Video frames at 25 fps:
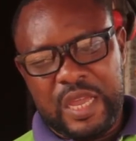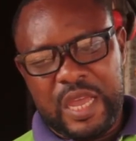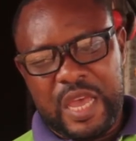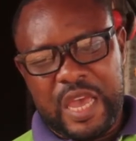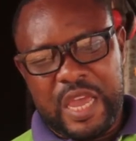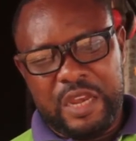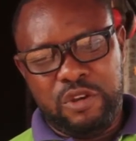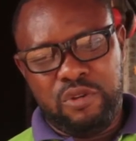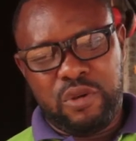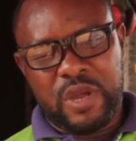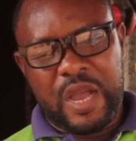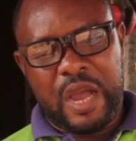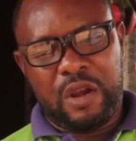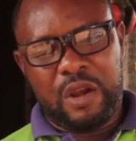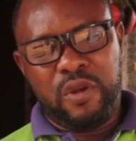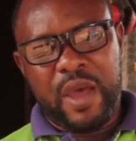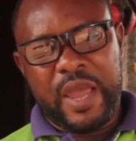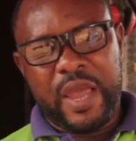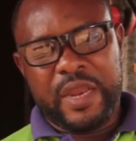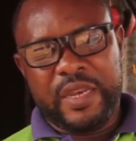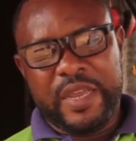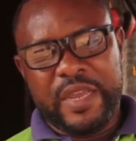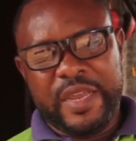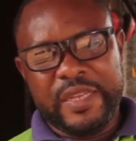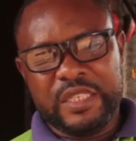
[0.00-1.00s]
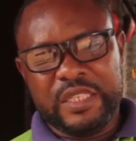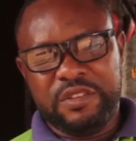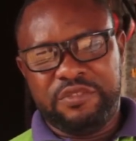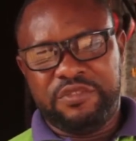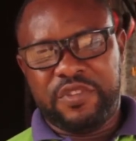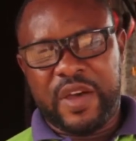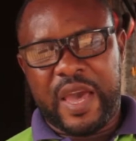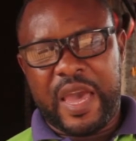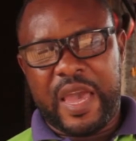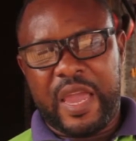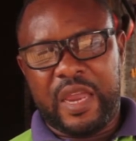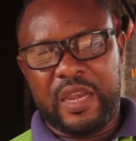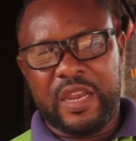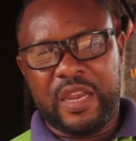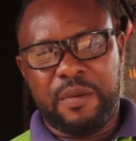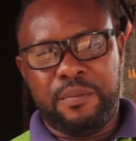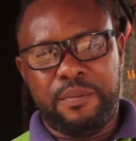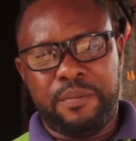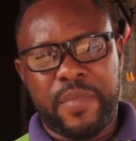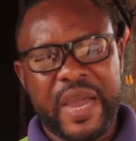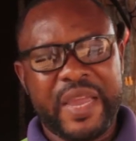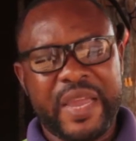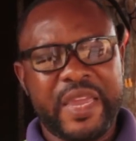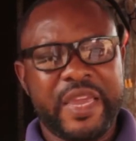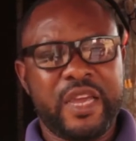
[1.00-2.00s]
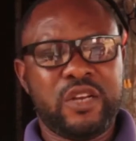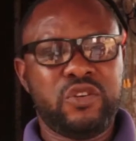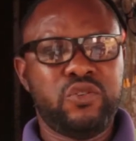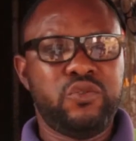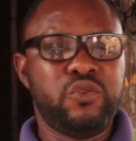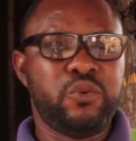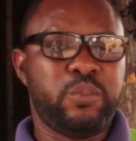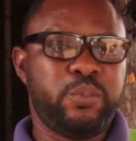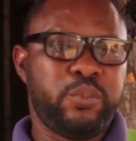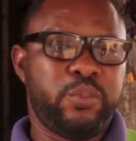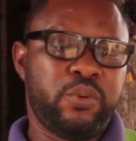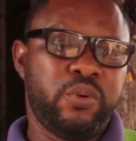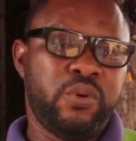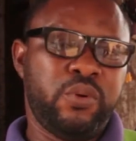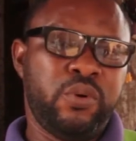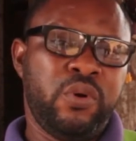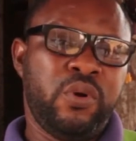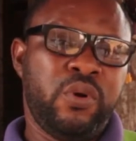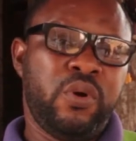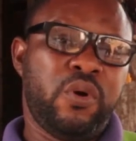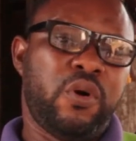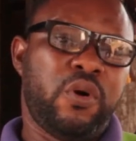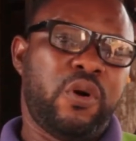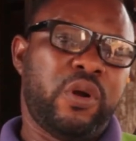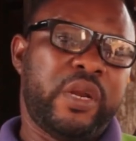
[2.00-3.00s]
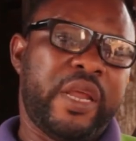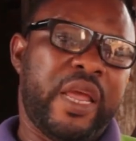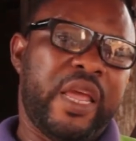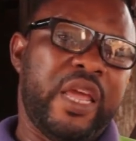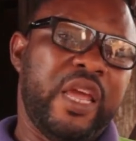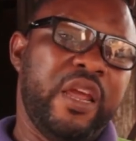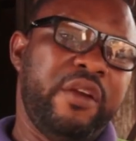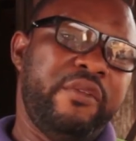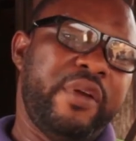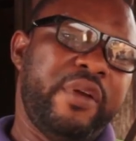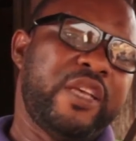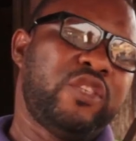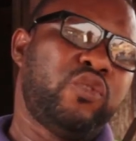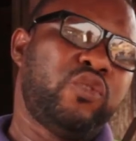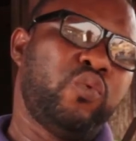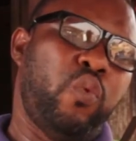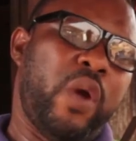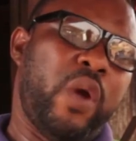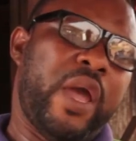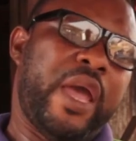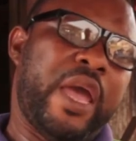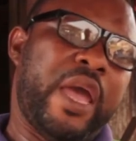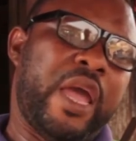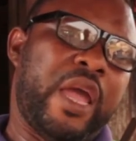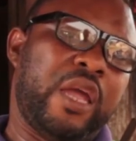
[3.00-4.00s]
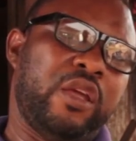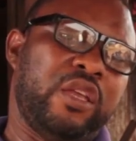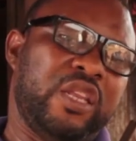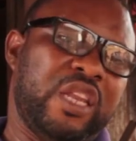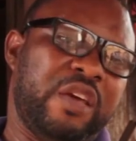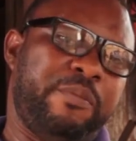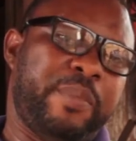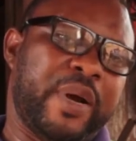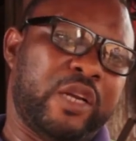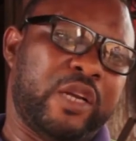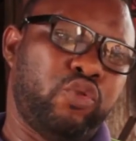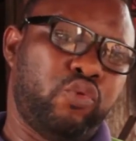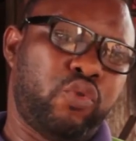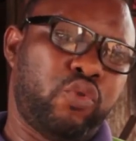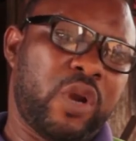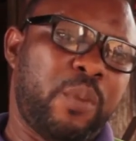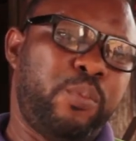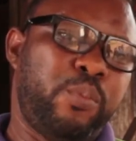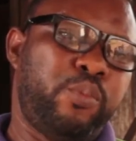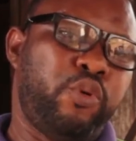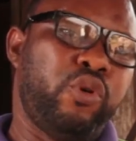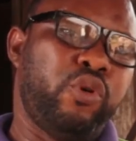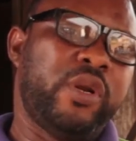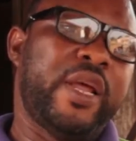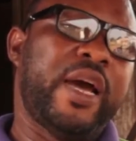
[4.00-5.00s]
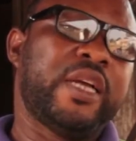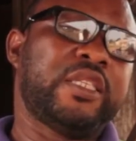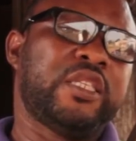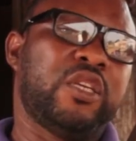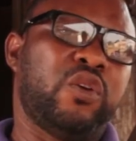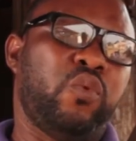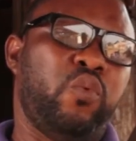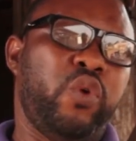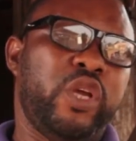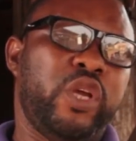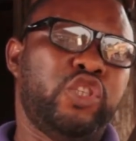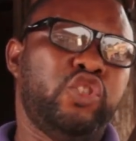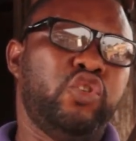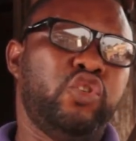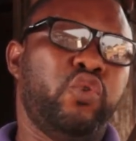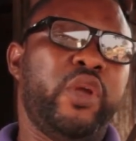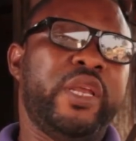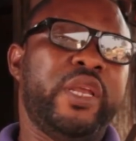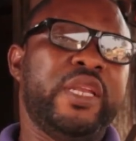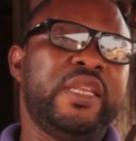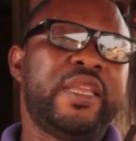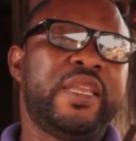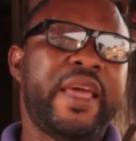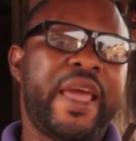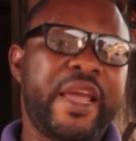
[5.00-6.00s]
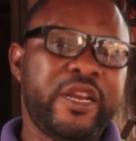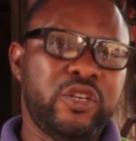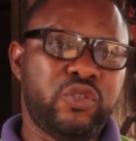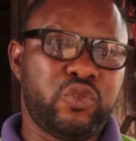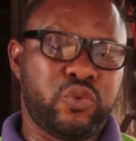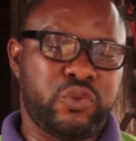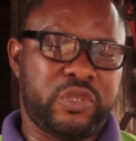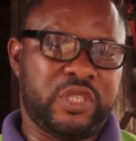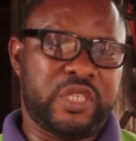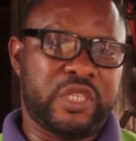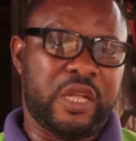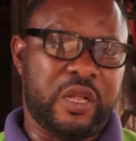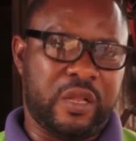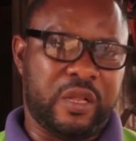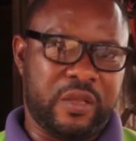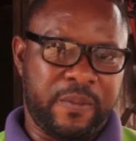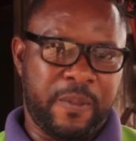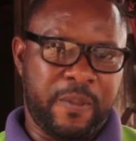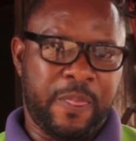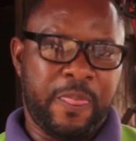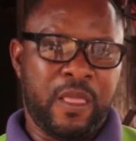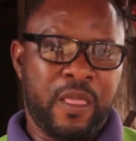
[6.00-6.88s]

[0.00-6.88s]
and you cannot identify the market group or the areas where the particular product in which you intend to sell,